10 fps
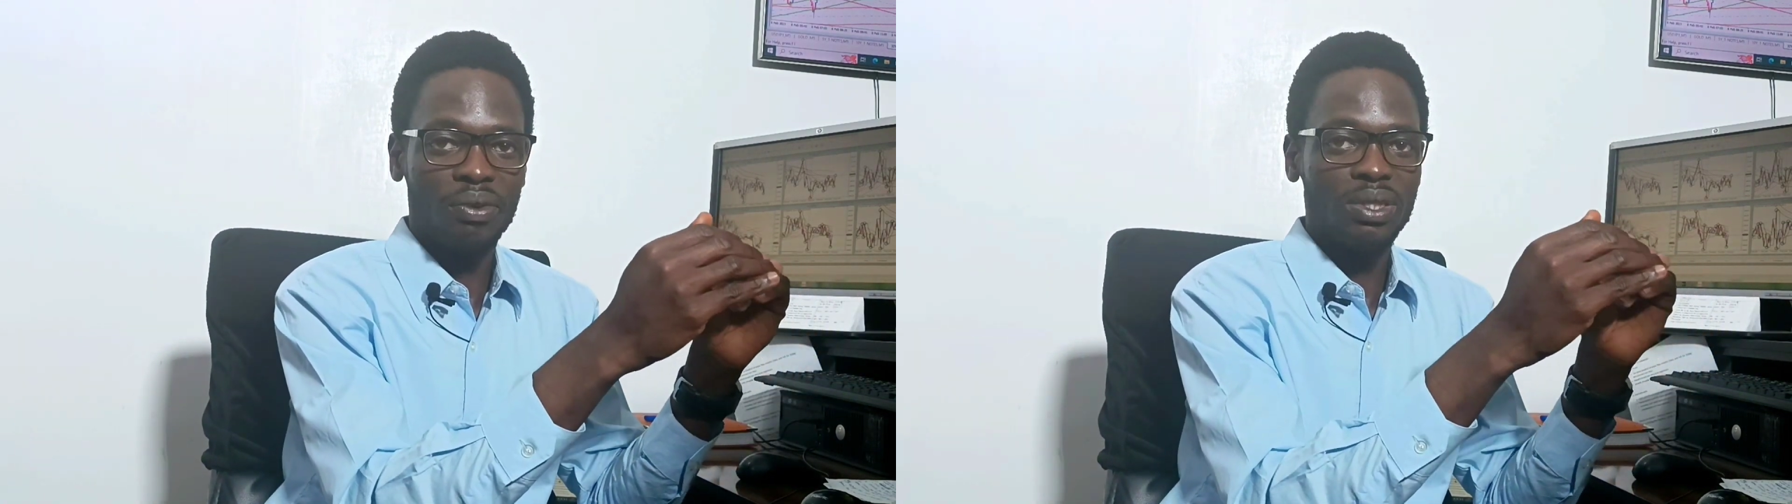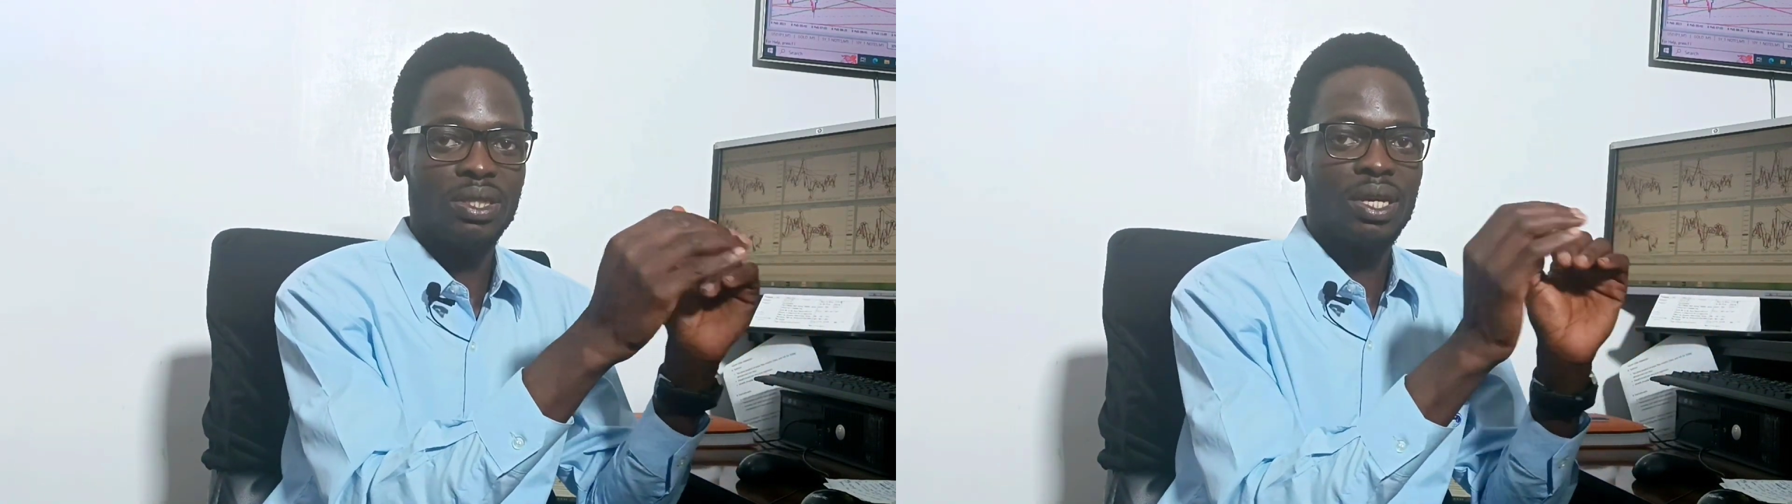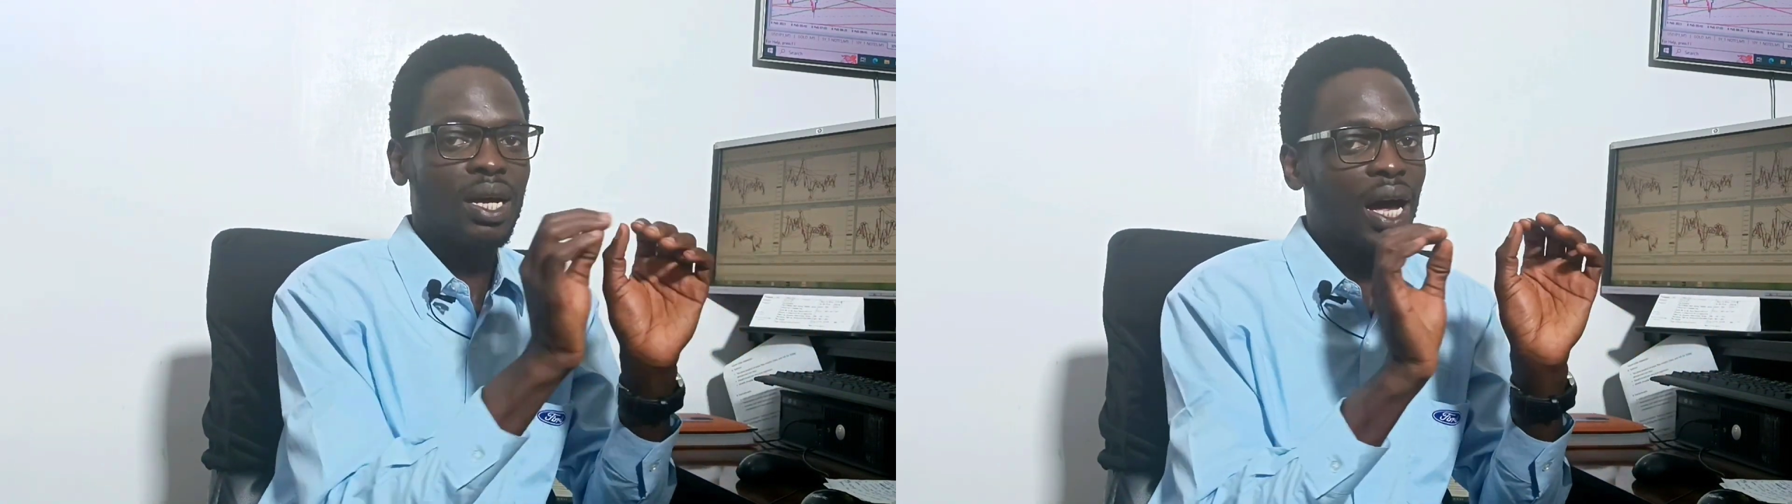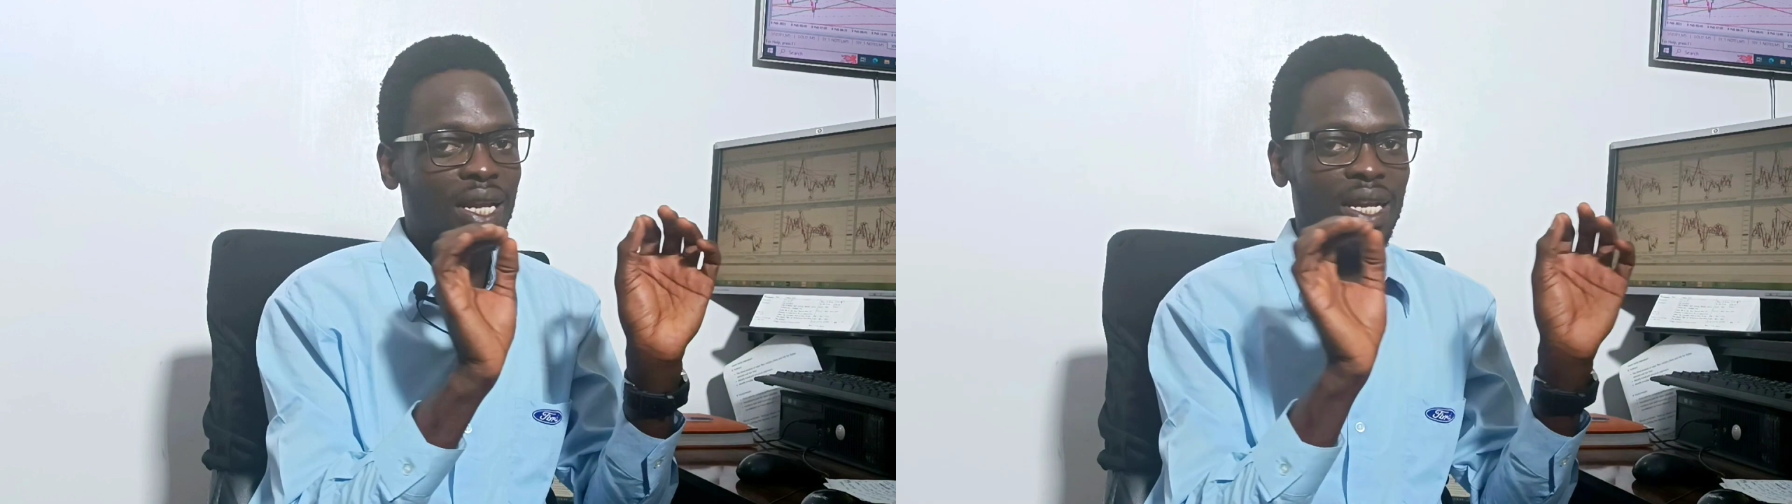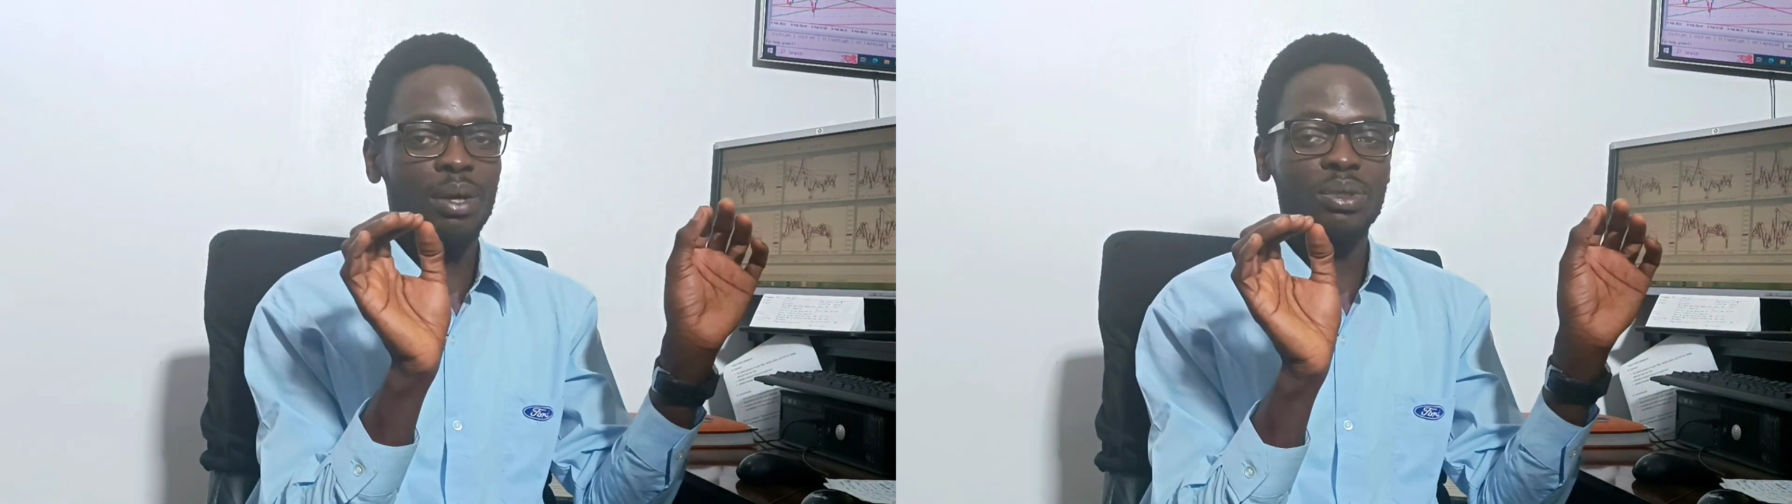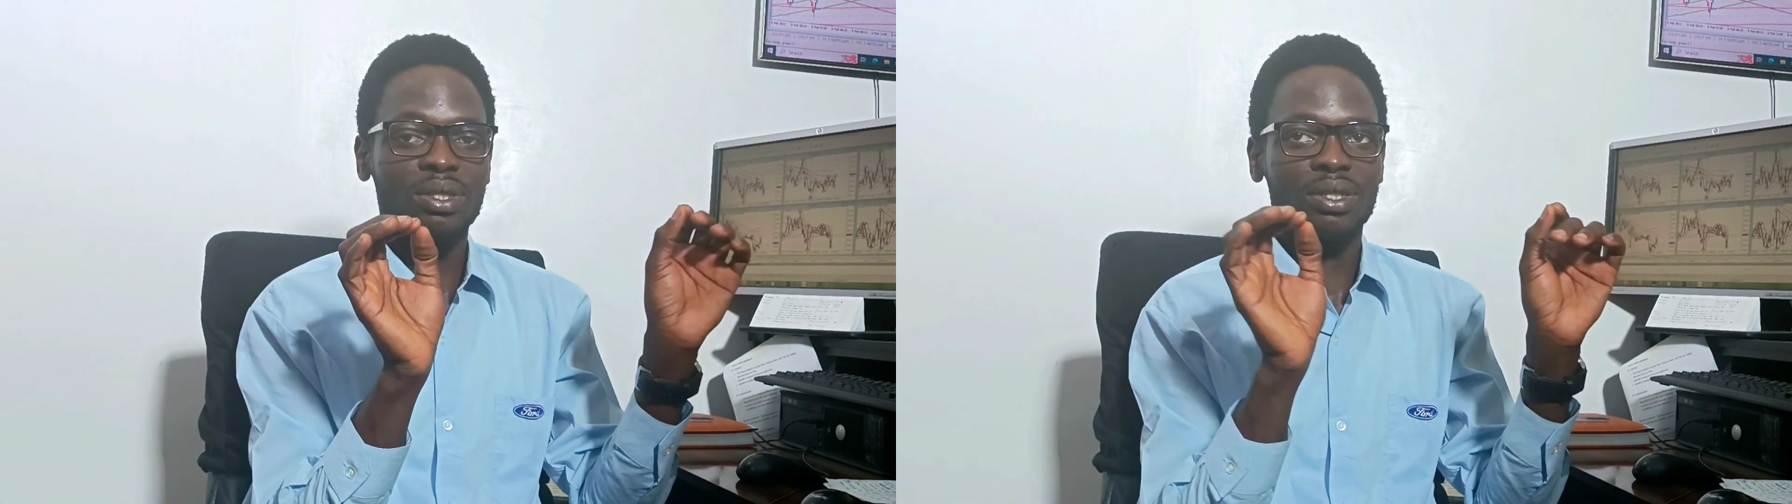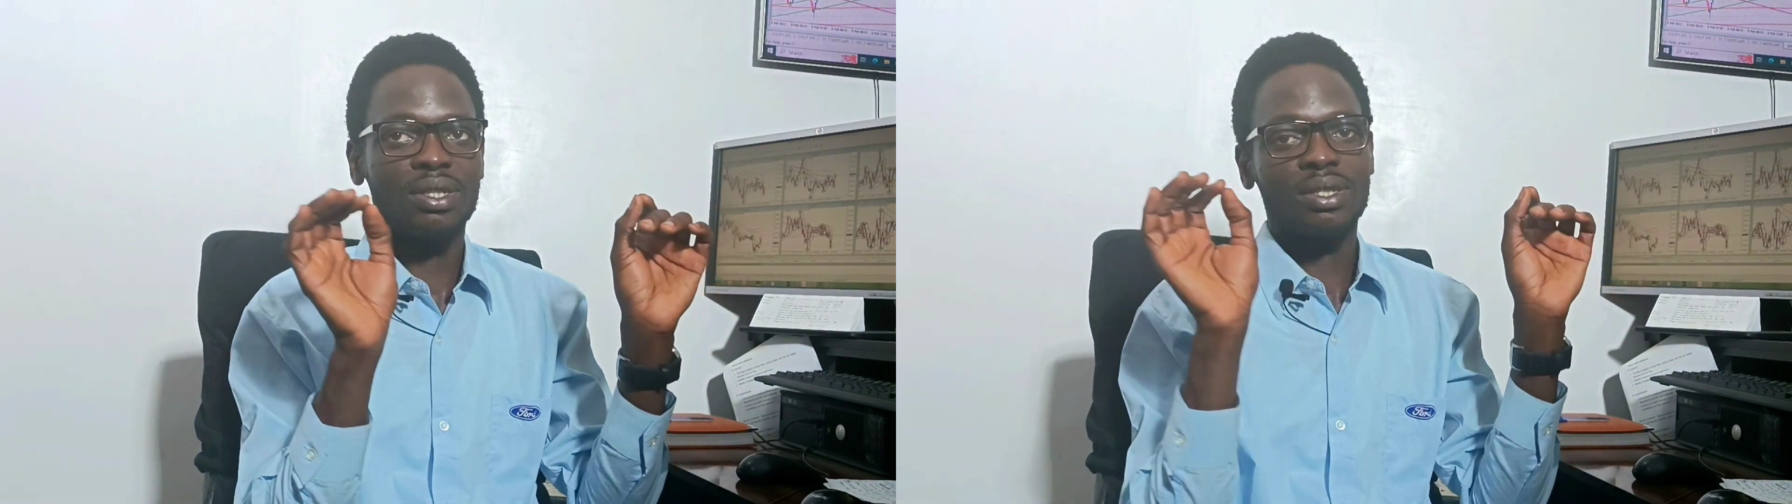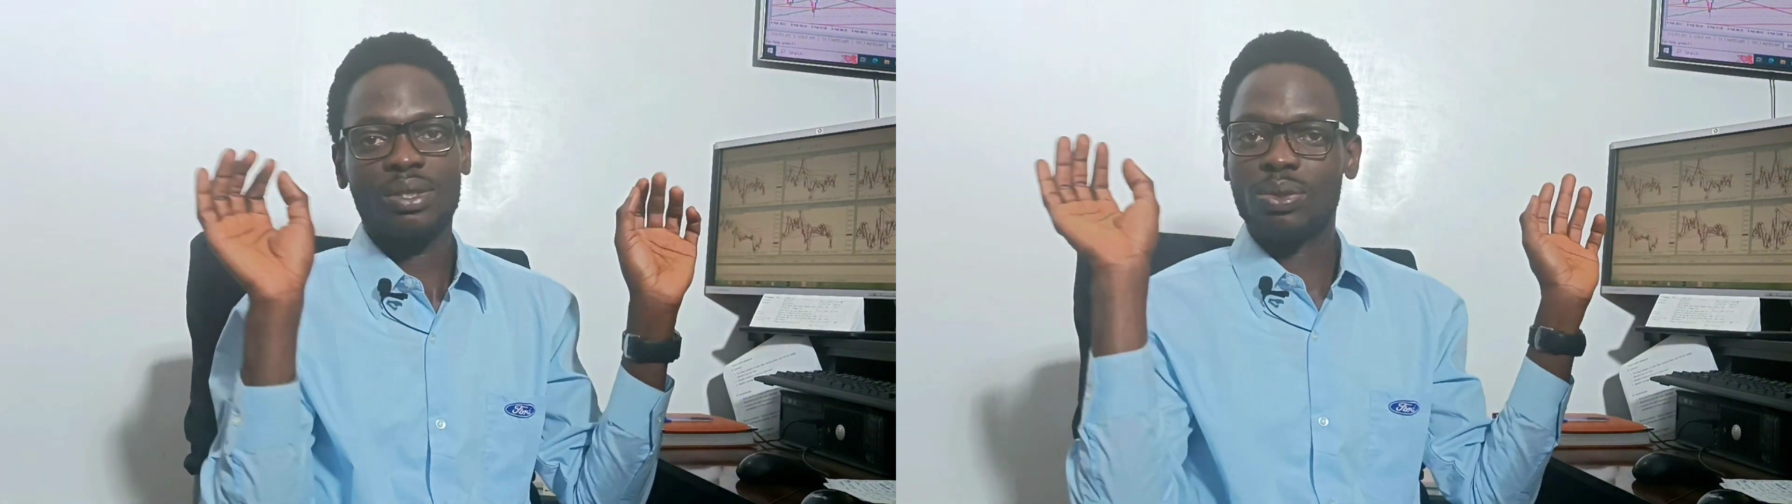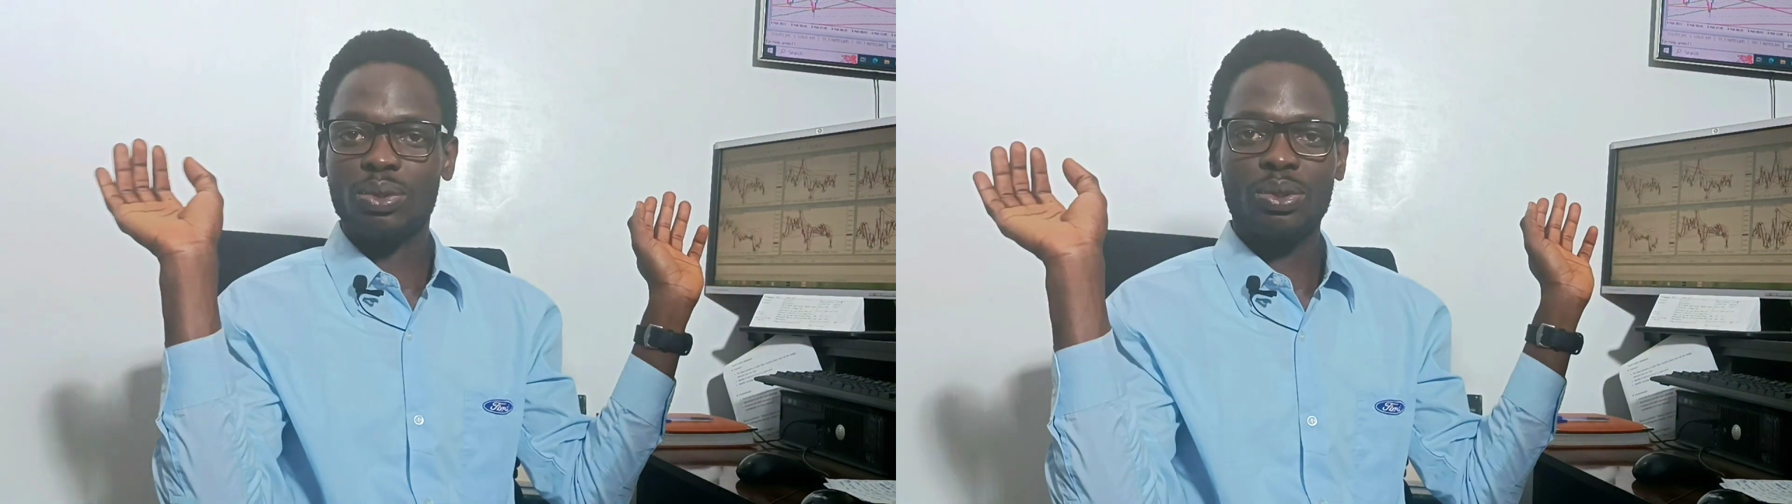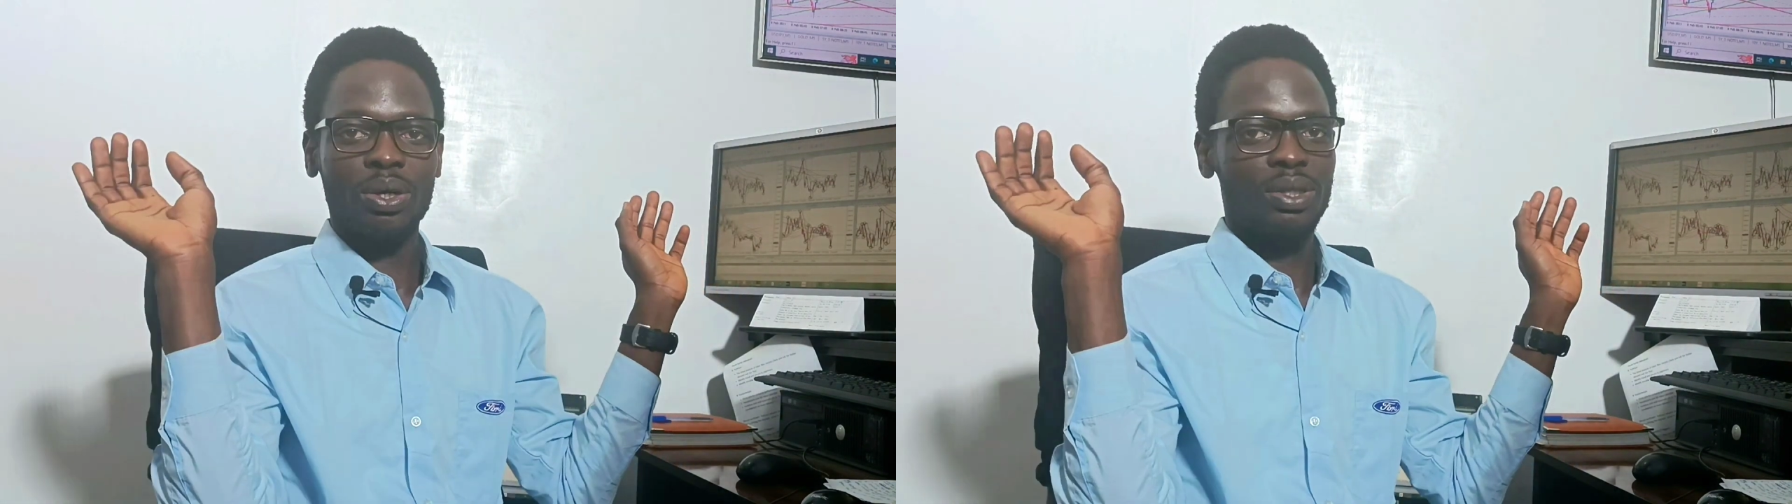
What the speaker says: and allow the trade to run.